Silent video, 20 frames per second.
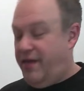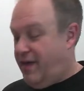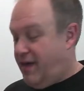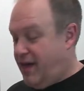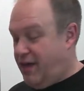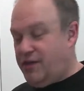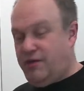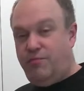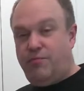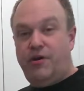
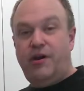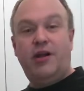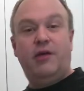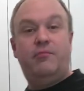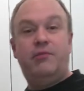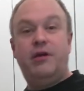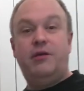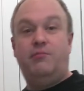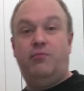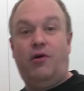And you bring a
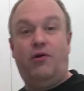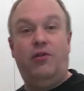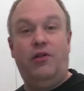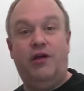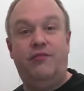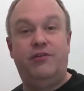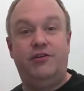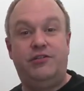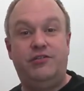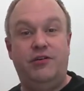big bowl
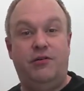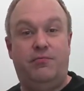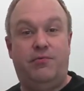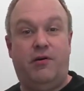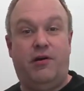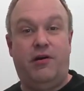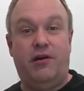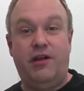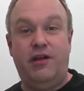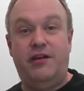of it to a
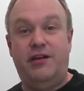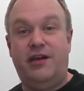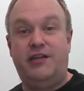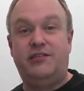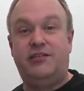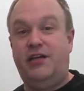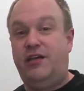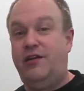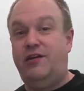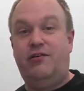party and
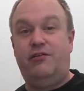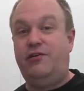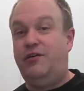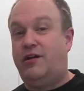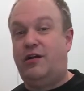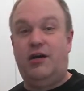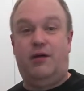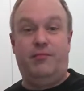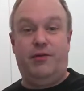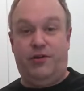next thing you know,
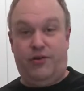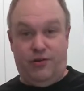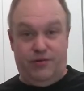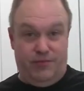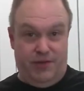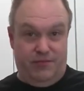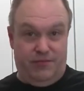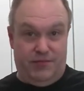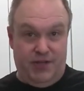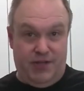you're coming
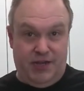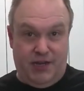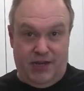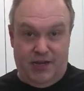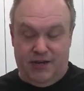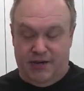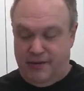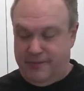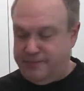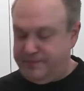home
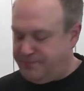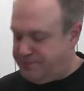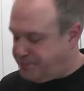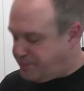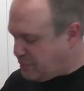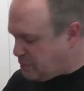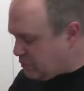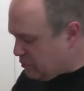empty-handed.